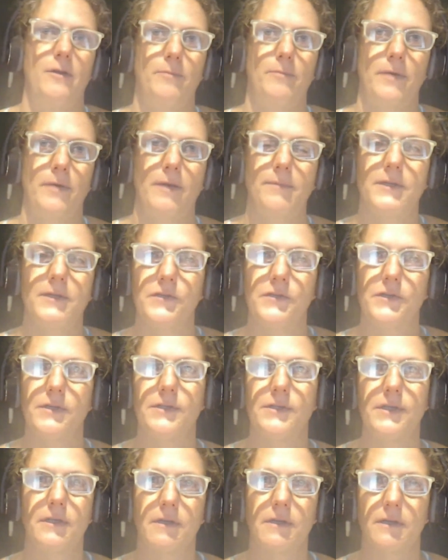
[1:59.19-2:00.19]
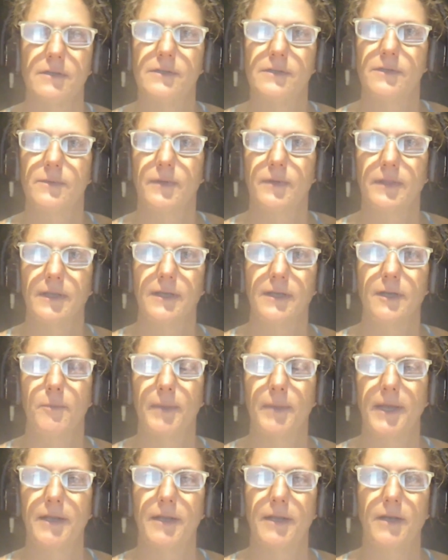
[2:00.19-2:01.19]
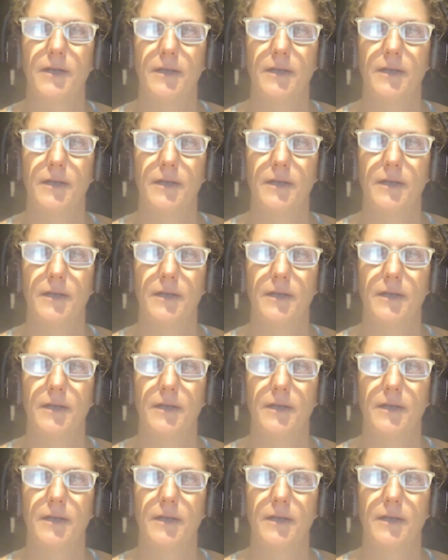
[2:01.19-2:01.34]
publishers and also with independent